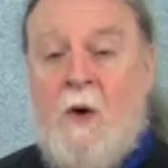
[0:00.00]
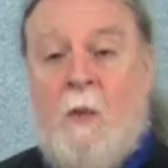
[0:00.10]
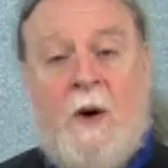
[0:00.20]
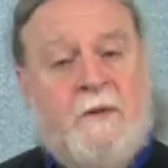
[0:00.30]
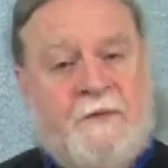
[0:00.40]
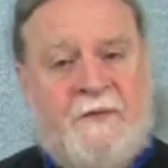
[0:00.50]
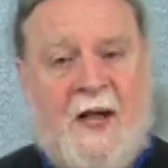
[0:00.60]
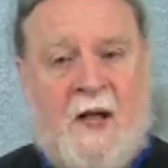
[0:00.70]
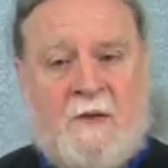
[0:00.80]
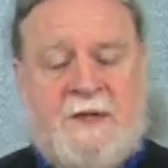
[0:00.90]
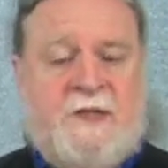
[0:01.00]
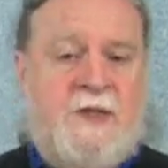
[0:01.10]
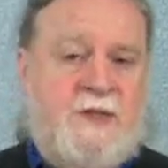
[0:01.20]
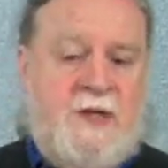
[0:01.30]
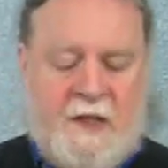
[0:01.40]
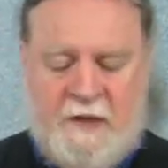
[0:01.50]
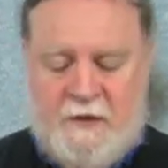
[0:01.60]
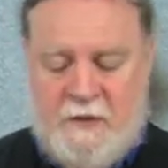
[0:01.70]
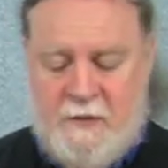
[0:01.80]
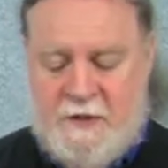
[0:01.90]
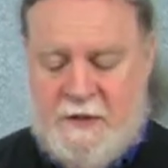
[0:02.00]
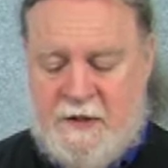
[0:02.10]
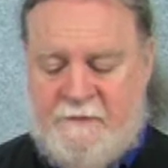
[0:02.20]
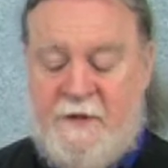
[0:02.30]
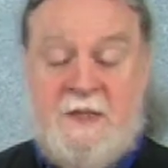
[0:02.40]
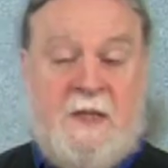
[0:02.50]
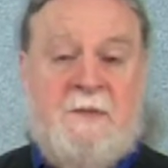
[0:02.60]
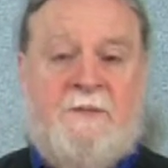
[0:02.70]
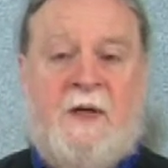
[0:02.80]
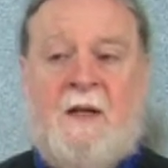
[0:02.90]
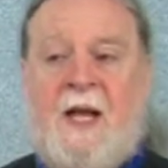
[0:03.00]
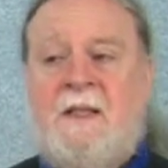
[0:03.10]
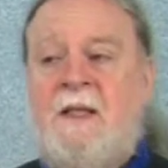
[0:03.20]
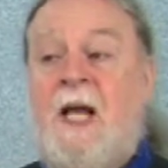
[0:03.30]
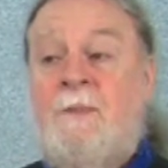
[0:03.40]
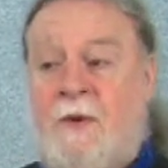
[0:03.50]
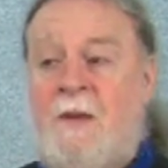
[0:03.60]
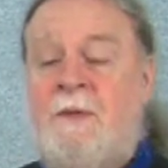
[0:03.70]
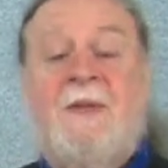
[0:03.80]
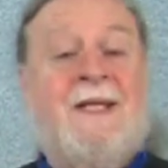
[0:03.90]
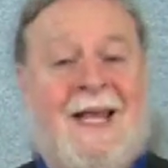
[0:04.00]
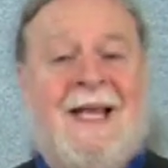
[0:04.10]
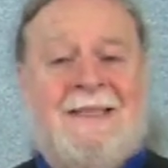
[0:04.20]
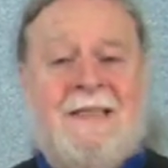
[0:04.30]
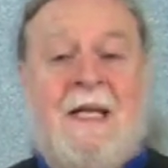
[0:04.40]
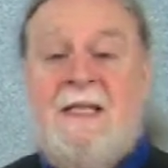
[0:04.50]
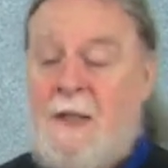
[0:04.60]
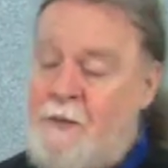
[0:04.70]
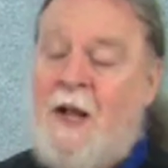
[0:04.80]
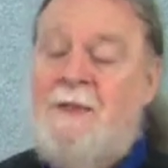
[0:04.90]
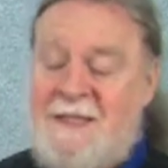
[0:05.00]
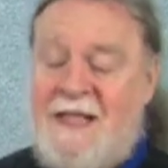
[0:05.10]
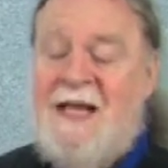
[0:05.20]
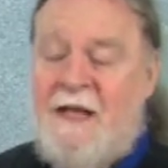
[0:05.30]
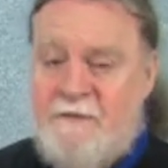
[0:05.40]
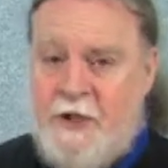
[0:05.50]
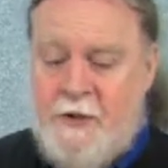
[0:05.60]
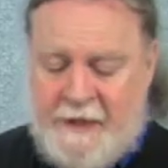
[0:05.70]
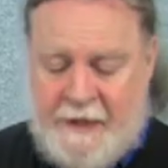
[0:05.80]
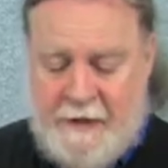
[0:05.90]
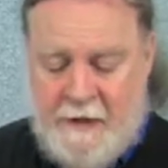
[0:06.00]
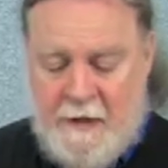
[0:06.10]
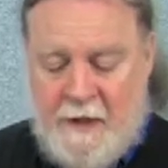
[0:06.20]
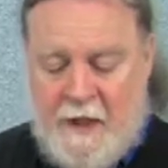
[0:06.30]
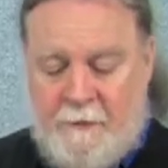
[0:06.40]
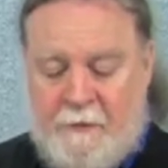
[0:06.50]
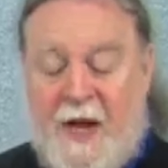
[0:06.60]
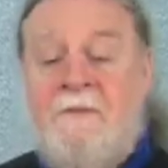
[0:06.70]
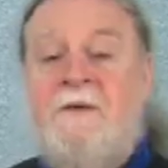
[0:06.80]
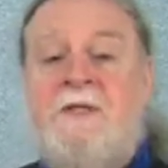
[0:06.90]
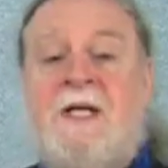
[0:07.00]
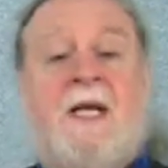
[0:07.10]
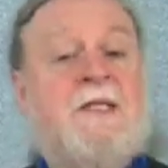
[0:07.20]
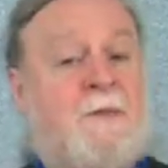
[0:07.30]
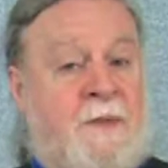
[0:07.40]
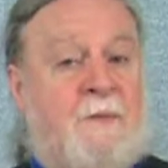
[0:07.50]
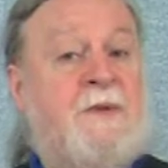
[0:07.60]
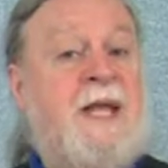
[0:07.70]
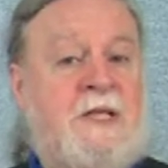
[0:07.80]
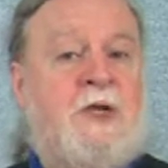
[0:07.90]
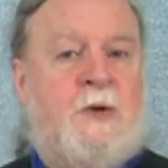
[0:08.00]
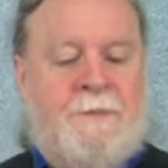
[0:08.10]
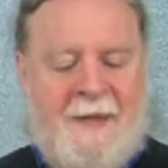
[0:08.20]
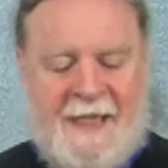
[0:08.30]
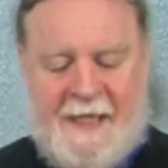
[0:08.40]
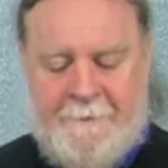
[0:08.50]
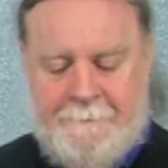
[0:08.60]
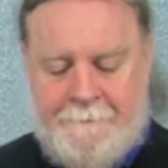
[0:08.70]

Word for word: Waterfowl, such as duck and goose, uh, seems very likely, and probably, yes, they probably did have turkey. Uh, Bradford says, remember, they took many.